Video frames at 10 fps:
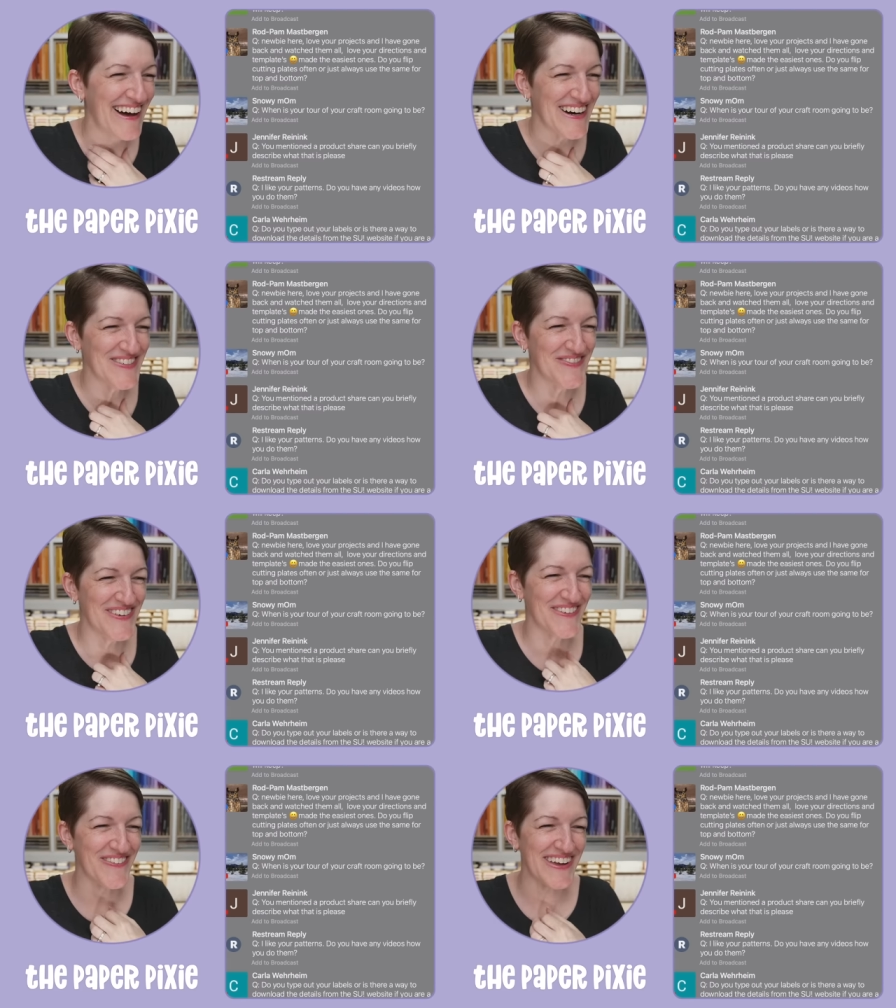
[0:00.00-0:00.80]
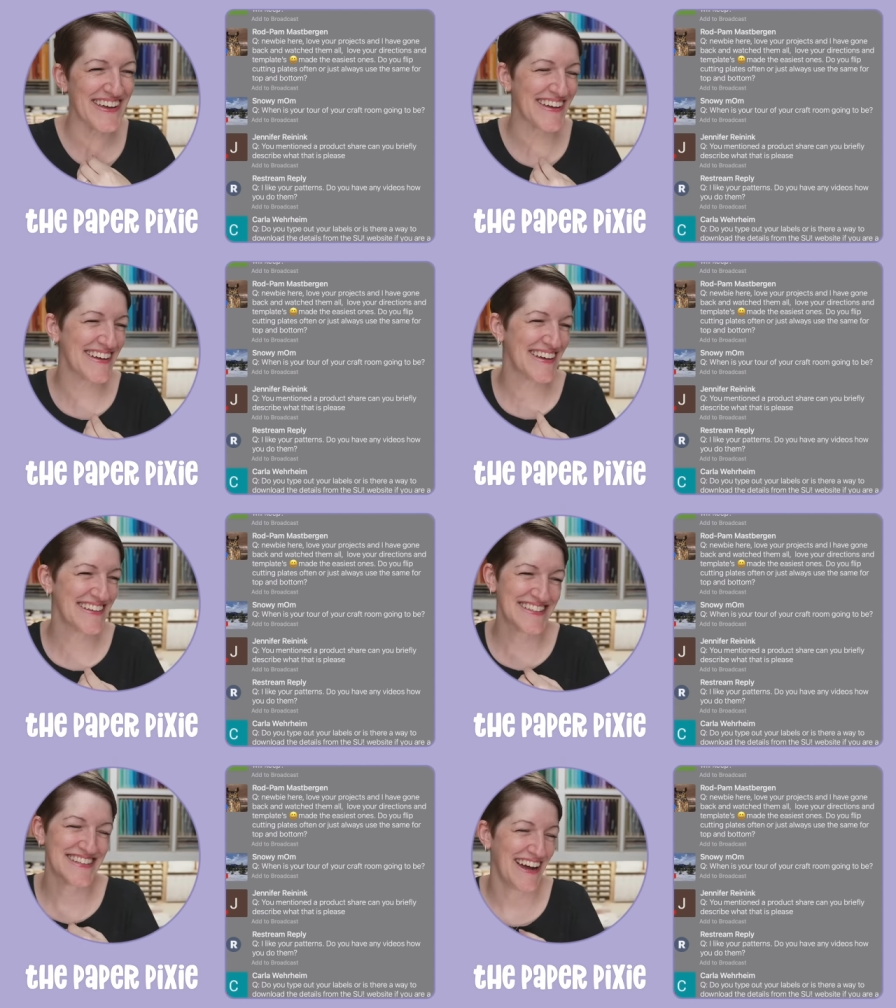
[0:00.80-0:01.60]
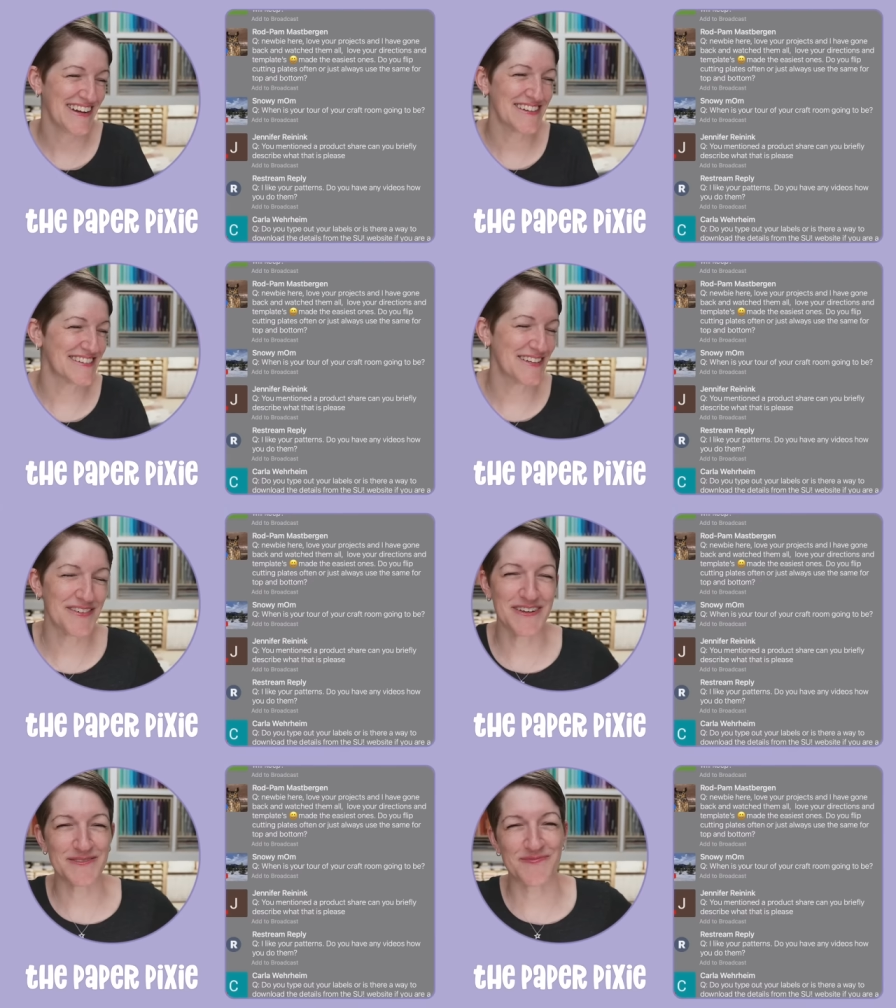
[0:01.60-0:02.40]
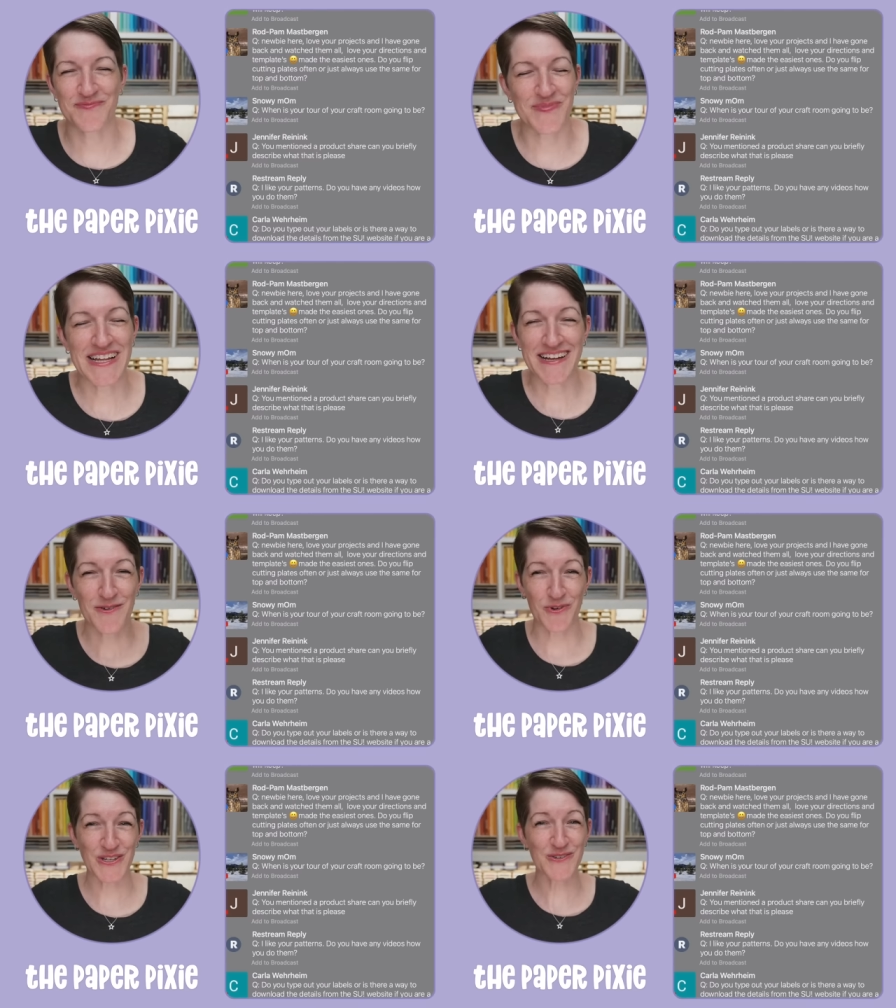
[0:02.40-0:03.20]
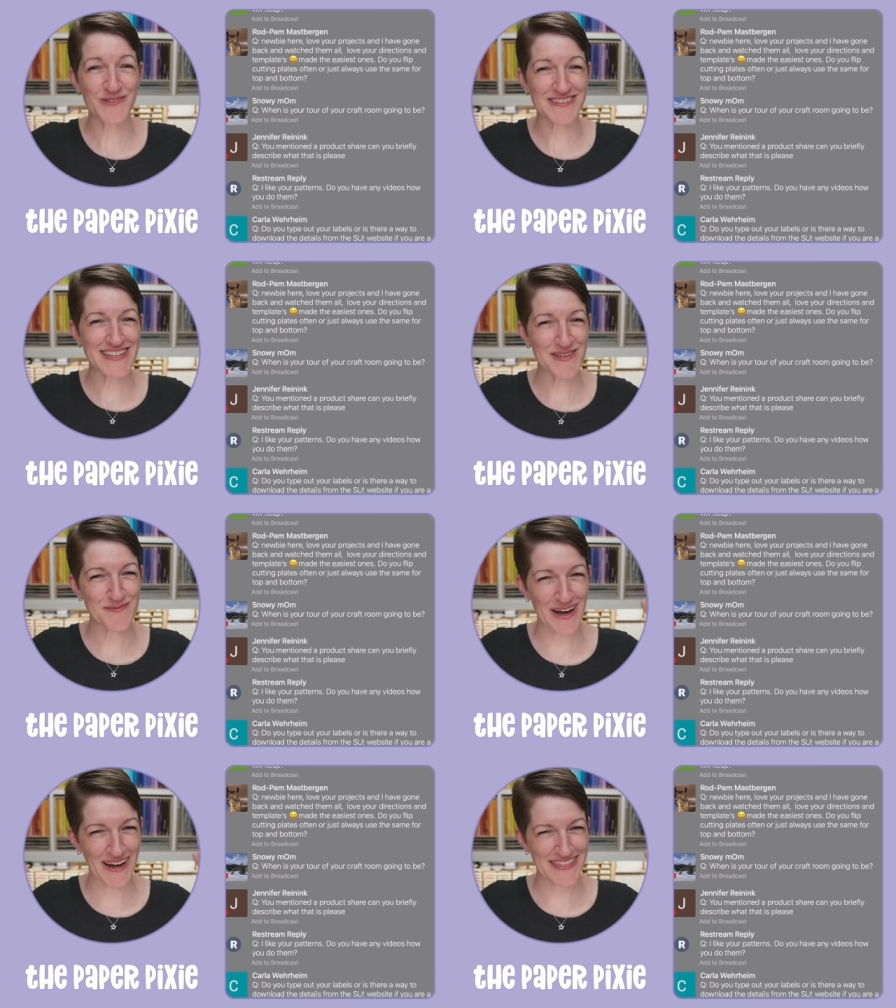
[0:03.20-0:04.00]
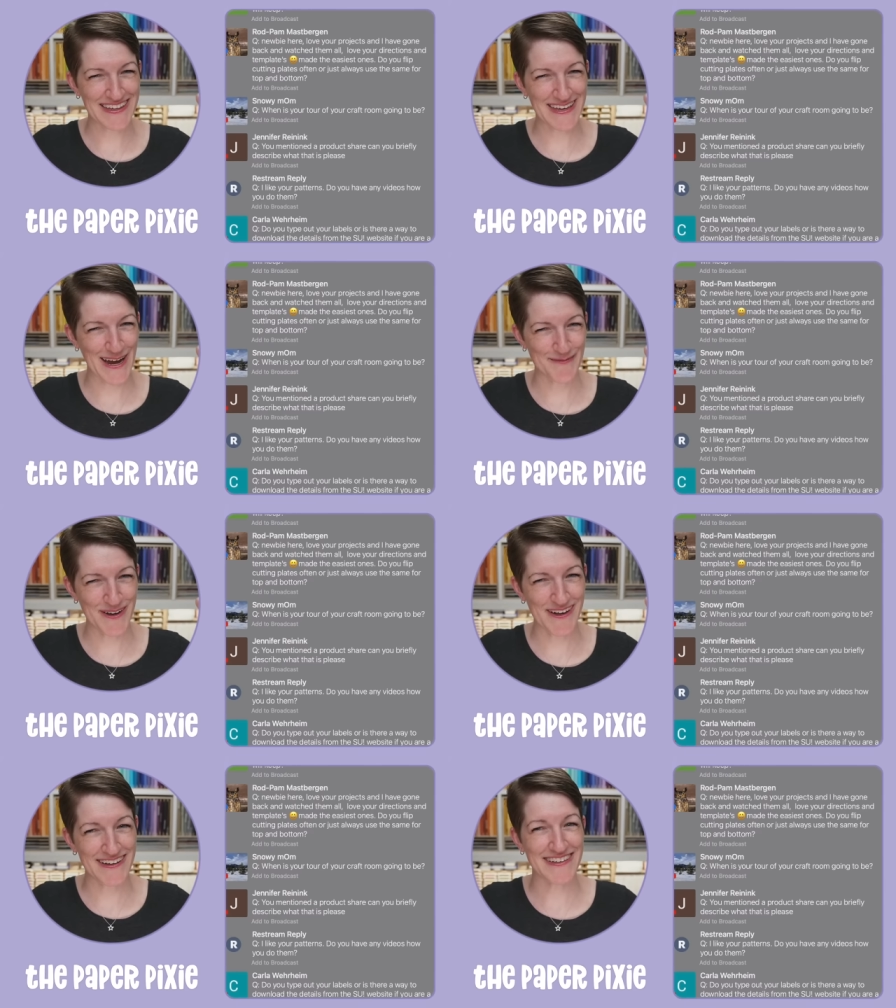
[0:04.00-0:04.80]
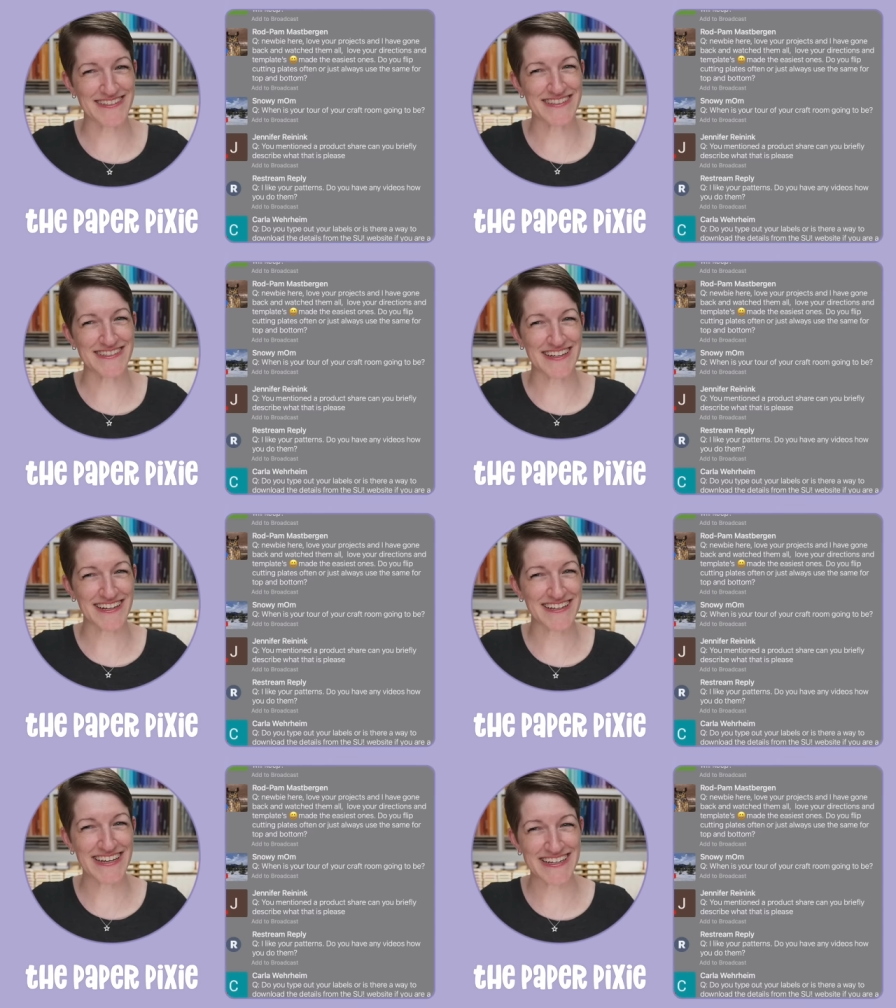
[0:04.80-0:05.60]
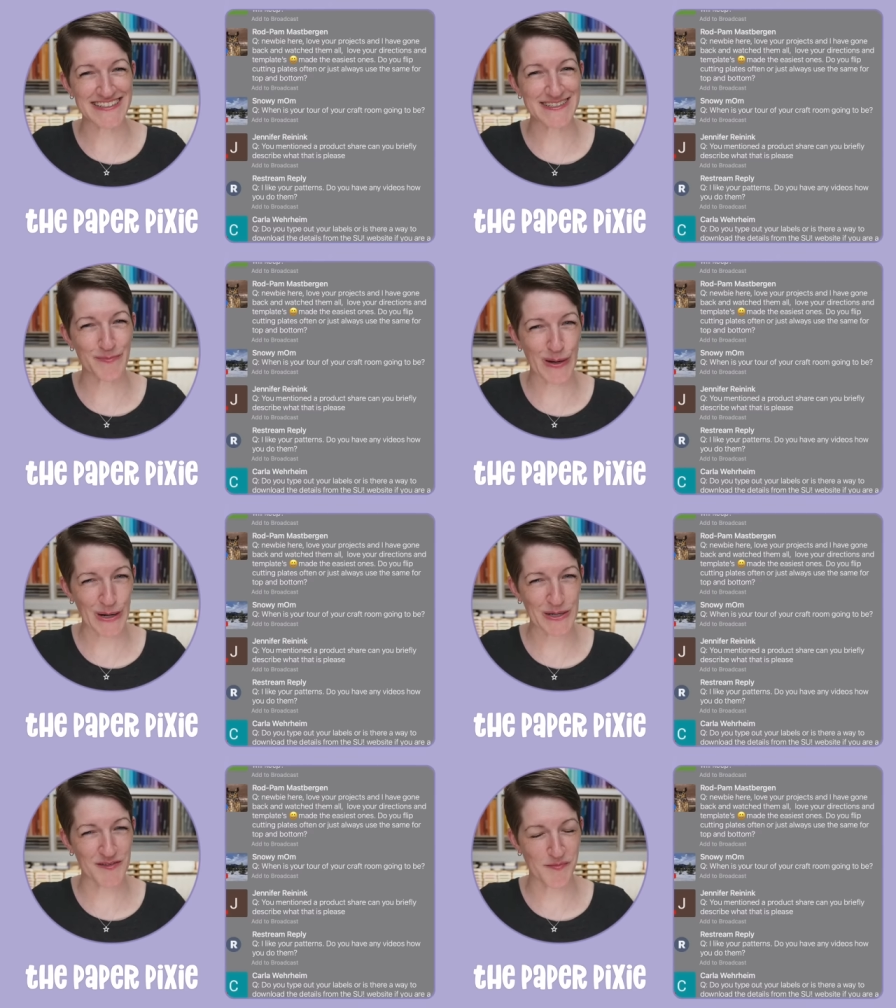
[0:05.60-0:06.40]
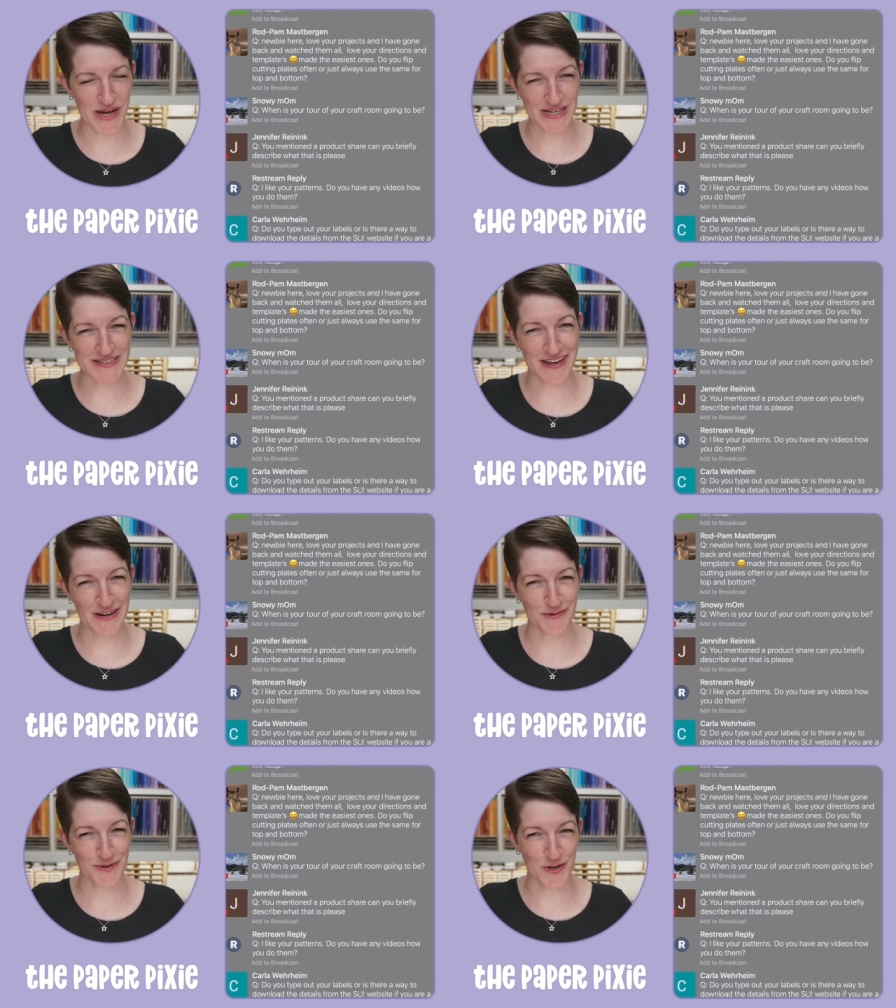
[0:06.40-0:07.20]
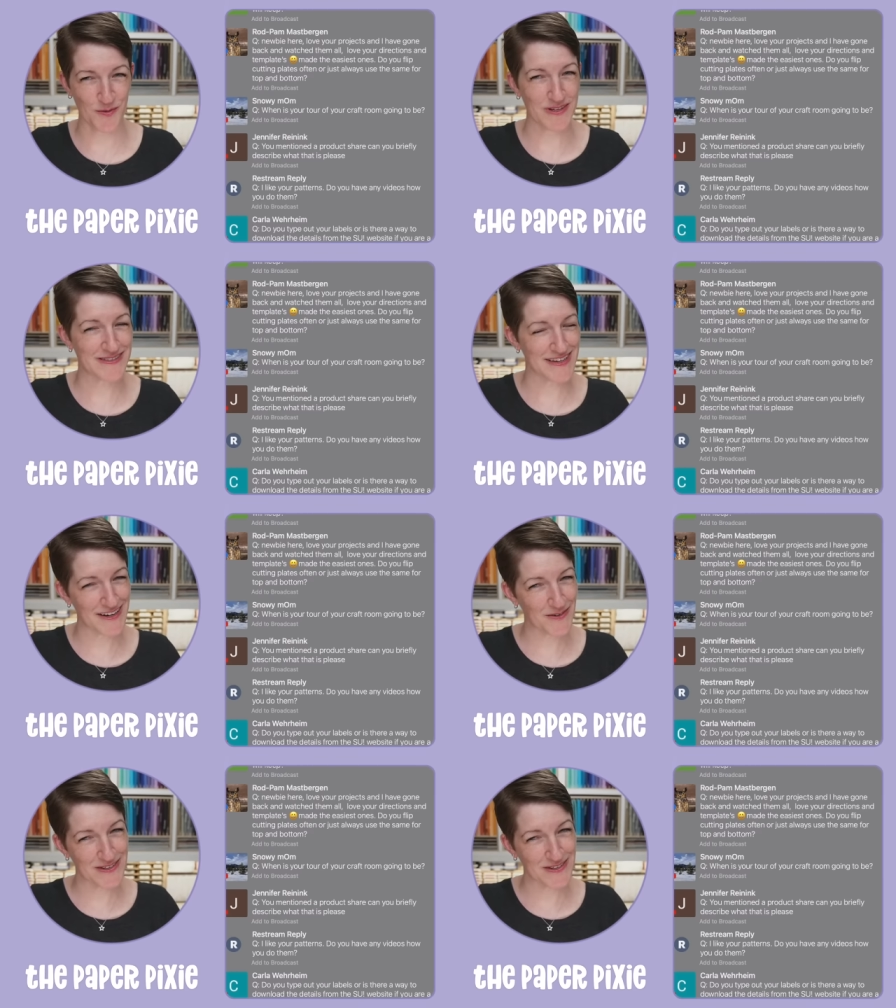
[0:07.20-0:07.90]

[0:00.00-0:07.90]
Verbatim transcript: um, we, I don't even, what you see behind the camera is the cleanest part of my entire room. It's not